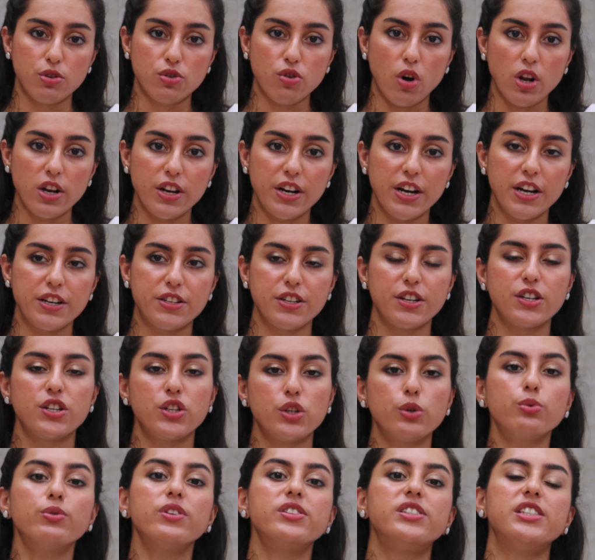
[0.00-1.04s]
to tolerate
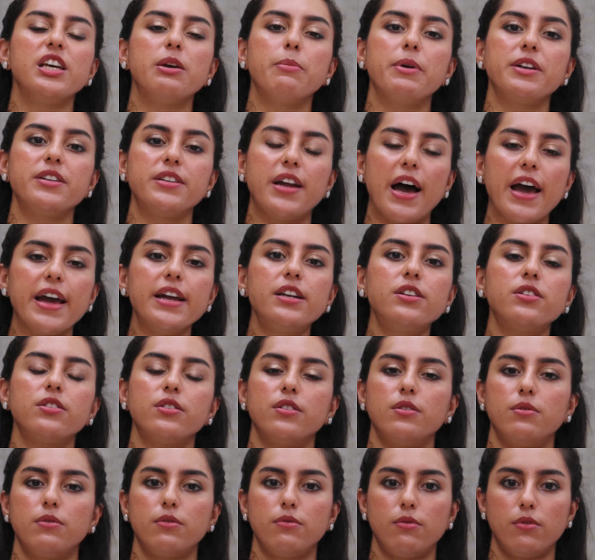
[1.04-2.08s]
it. Do the same at night.
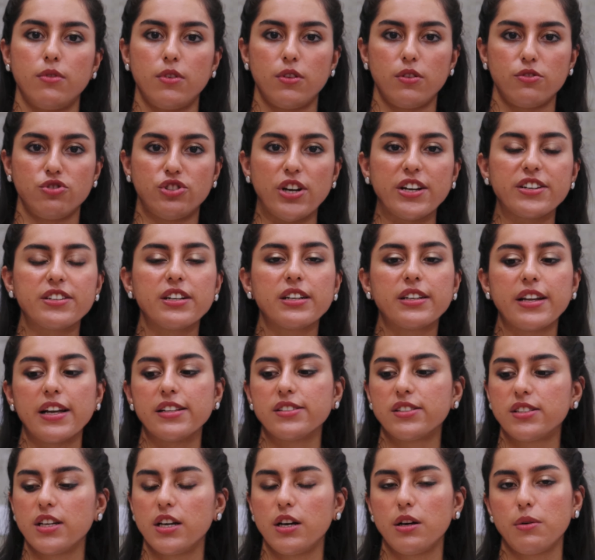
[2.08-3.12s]
Gentle
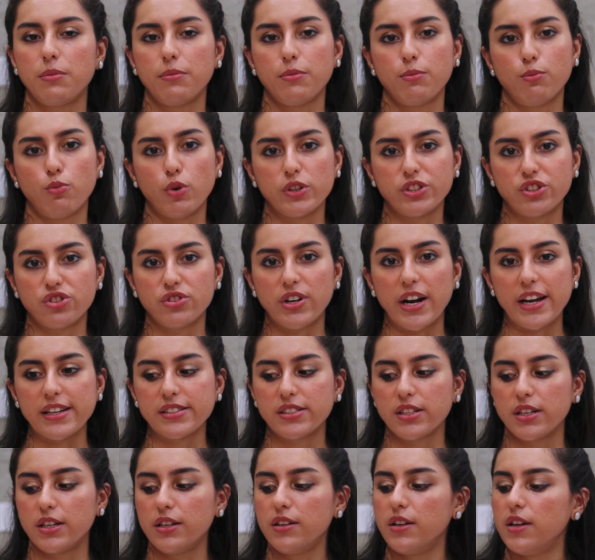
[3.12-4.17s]
cleanser,
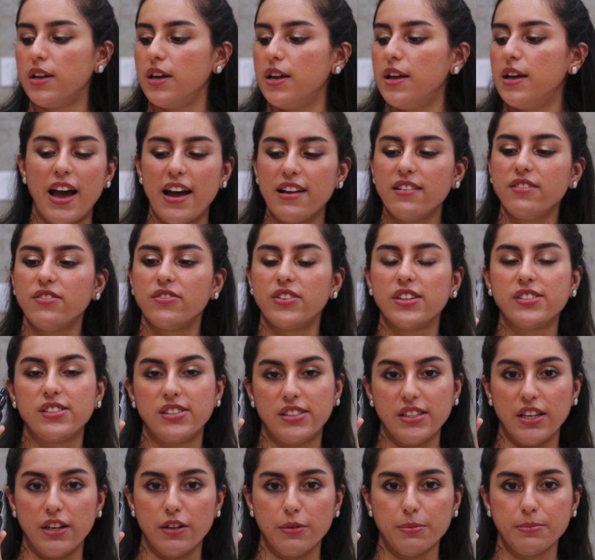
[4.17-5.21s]
moisturizer, and the
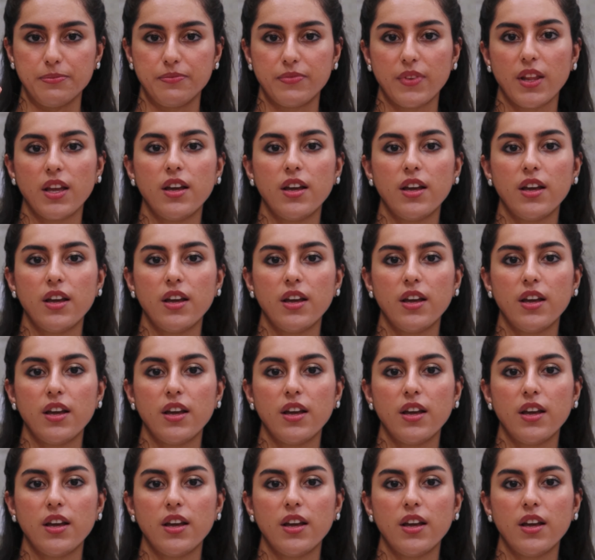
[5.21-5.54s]
serum.